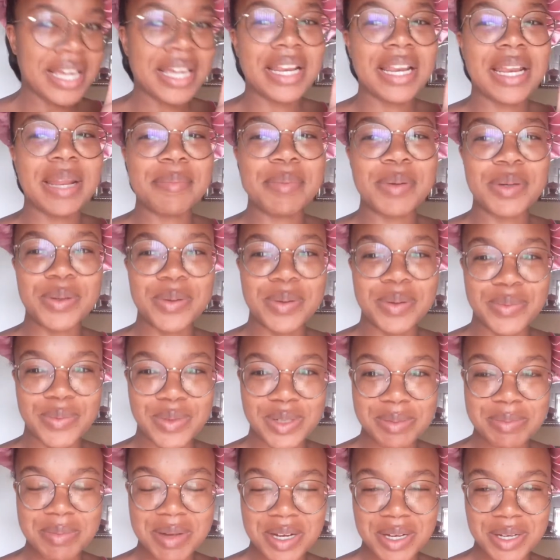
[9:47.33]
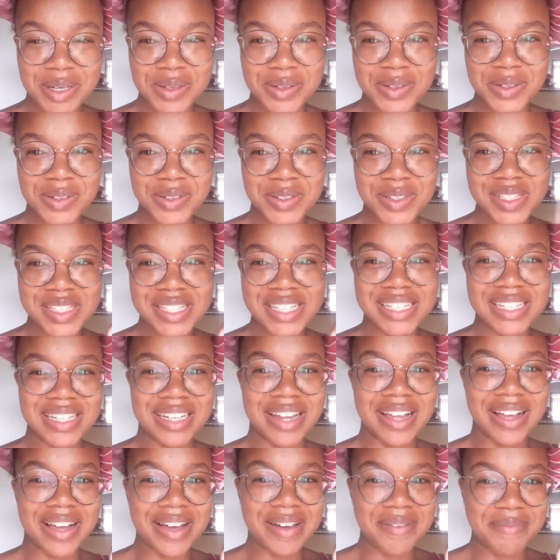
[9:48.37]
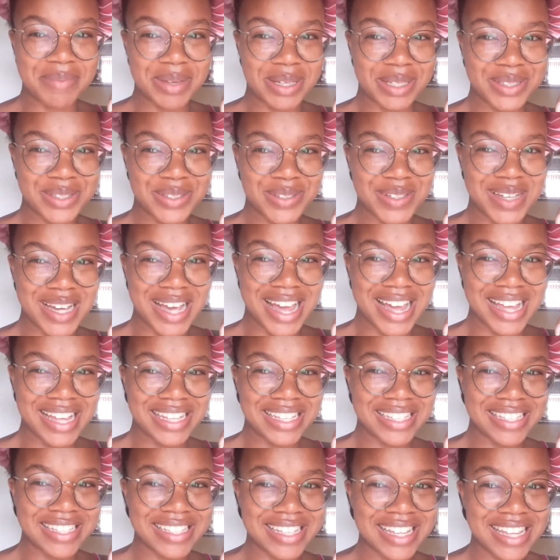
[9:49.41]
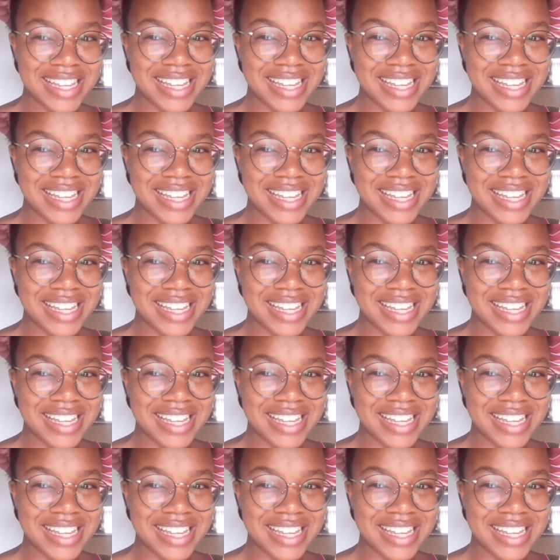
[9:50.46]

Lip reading: Let me go and wash my clothes and then I'll come back to you guys.